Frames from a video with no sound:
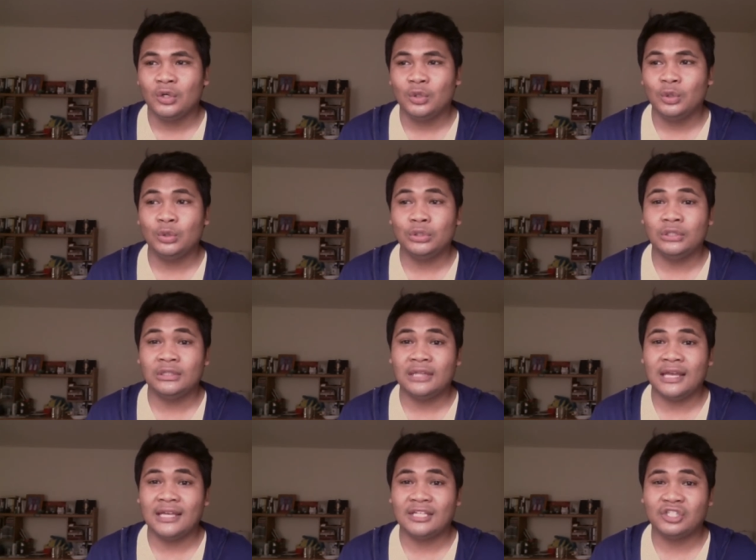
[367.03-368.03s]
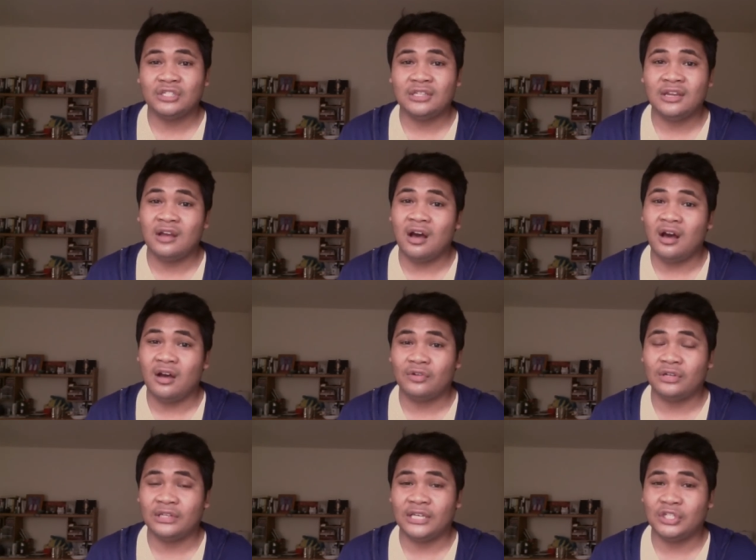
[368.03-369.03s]
who looked like she did not
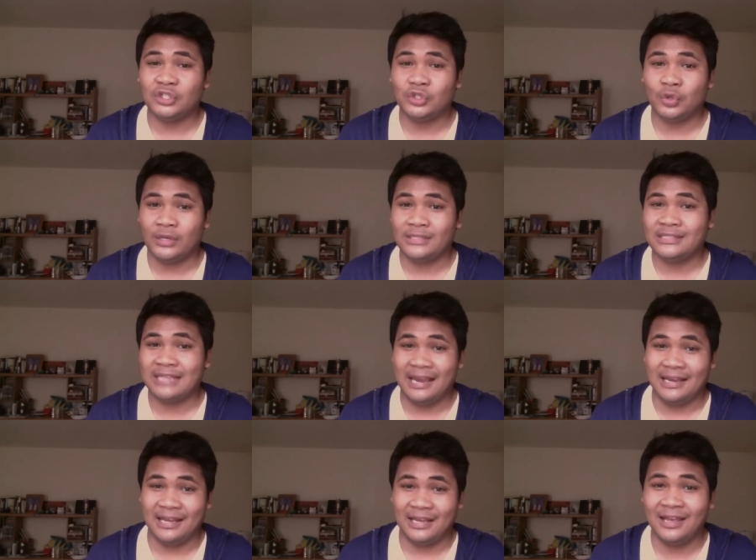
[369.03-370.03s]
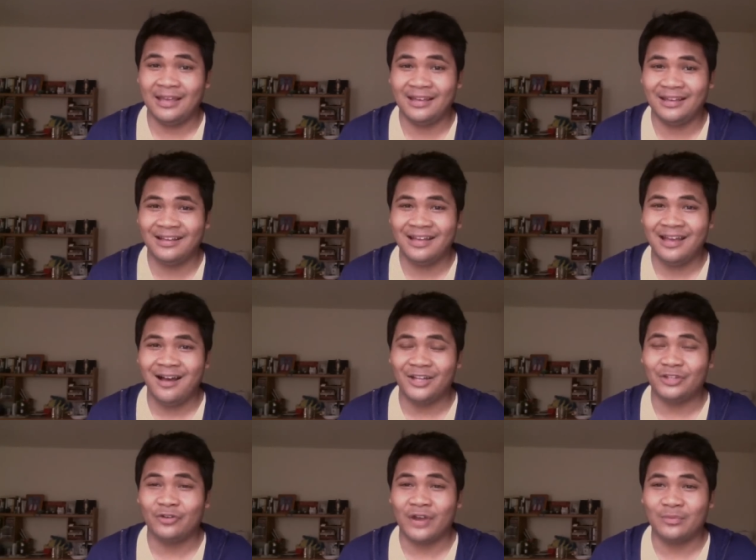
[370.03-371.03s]
really enjoy skating on
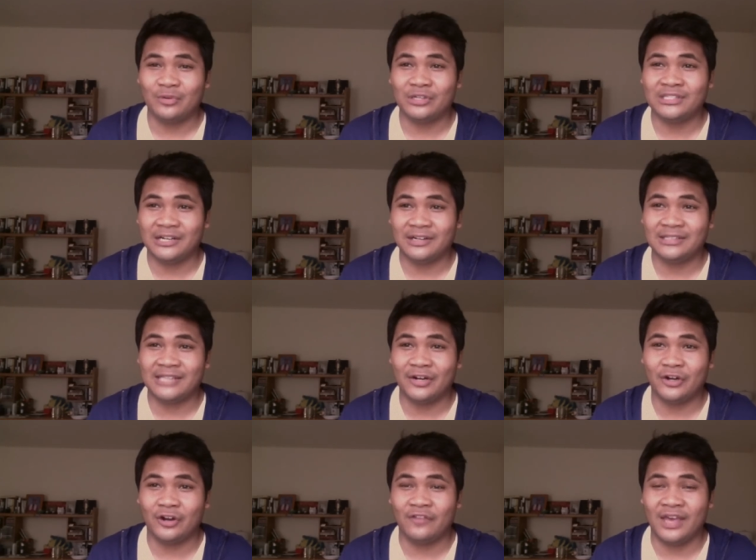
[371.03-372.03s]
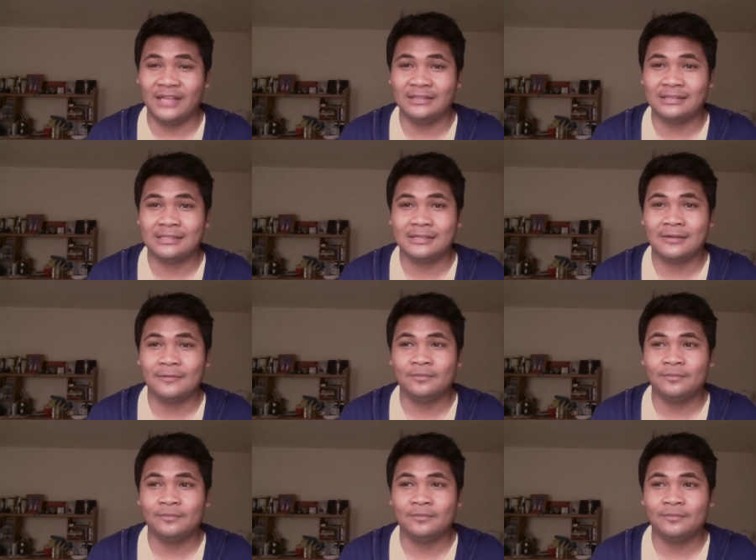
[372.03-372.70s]
the Grand Prix series at her events.